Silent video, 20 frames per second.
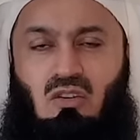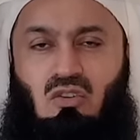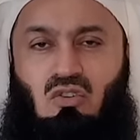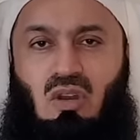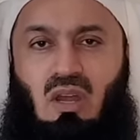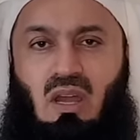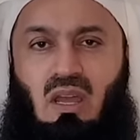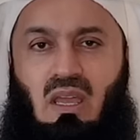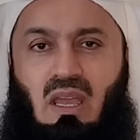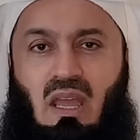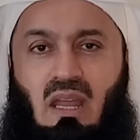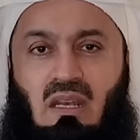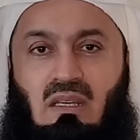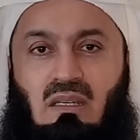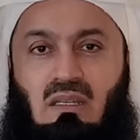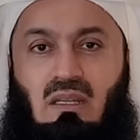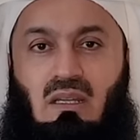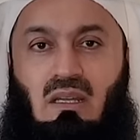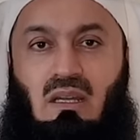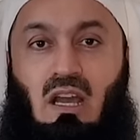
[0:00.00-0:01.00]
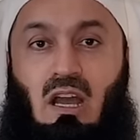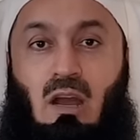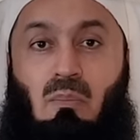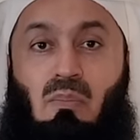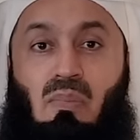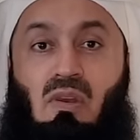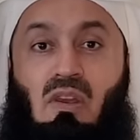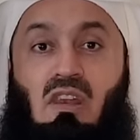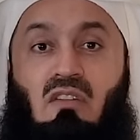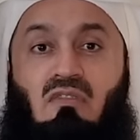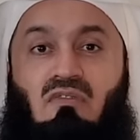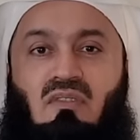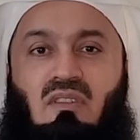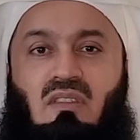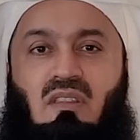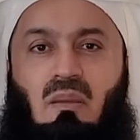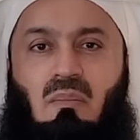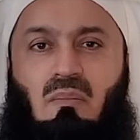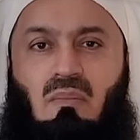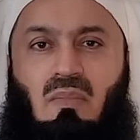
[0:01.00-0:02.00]
Try and
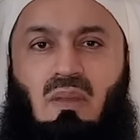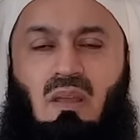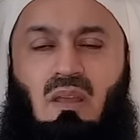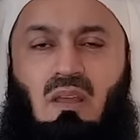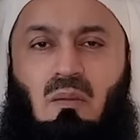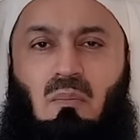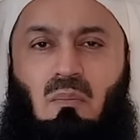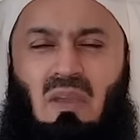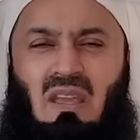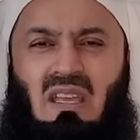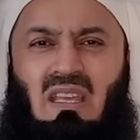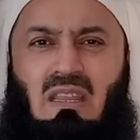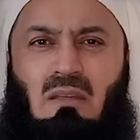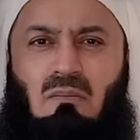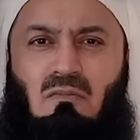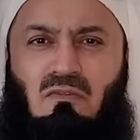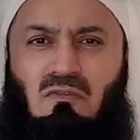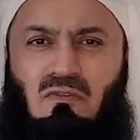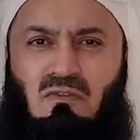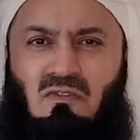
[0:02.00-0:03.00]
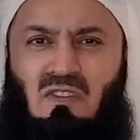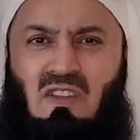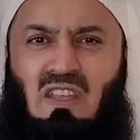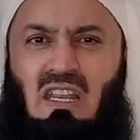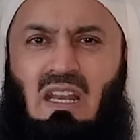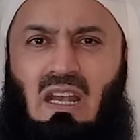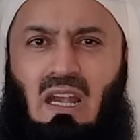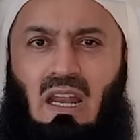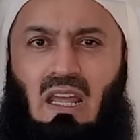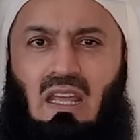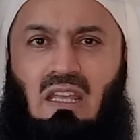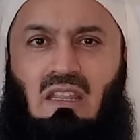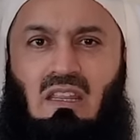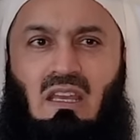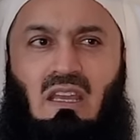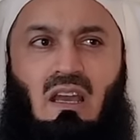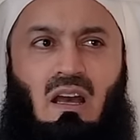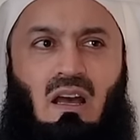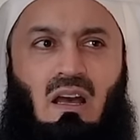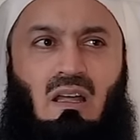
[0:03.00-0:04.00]
uplift them. Make them feel like
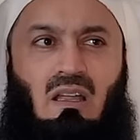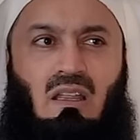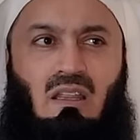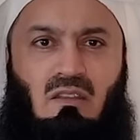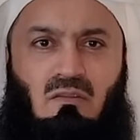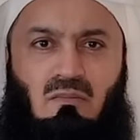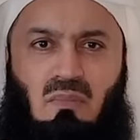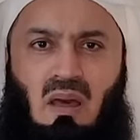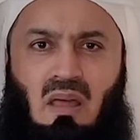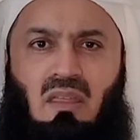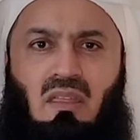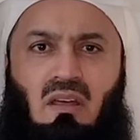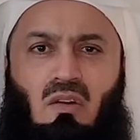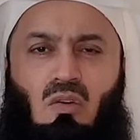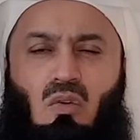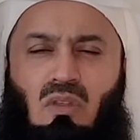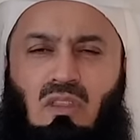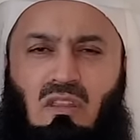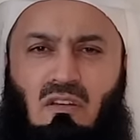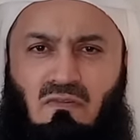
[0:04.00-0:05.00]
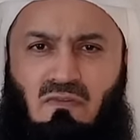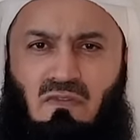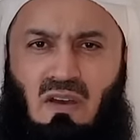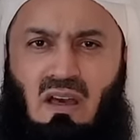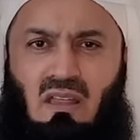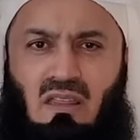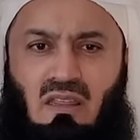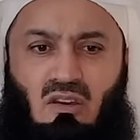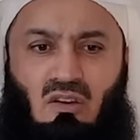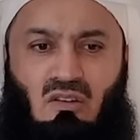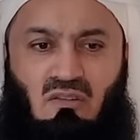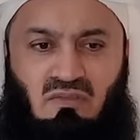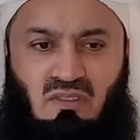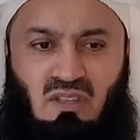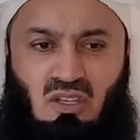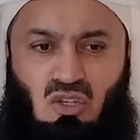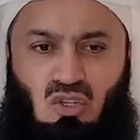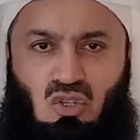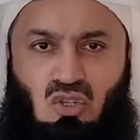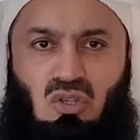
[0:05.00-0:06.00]
they are the mother or the father of
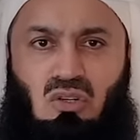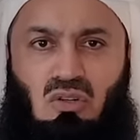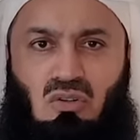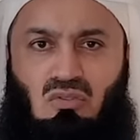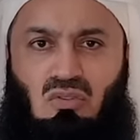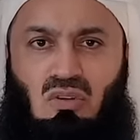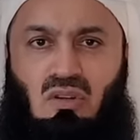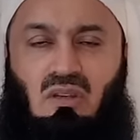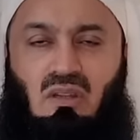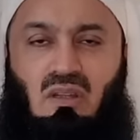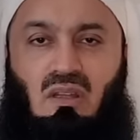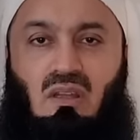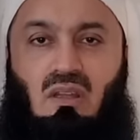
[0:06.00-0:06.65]
these children.